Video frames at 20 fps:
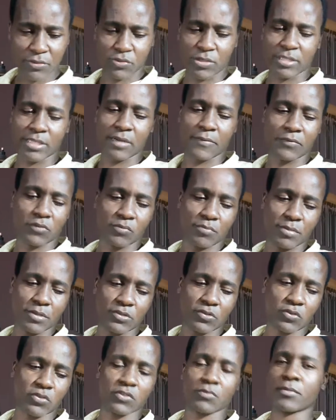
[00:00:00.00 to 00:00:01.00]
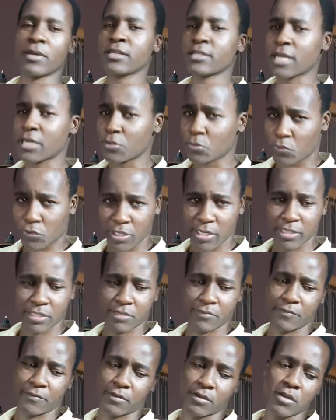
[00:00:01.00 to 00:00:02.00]
you just have to be so smart and
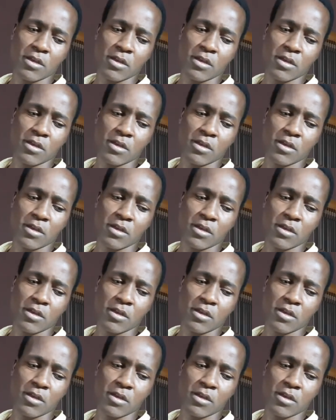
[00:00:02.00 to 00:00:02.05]
creative.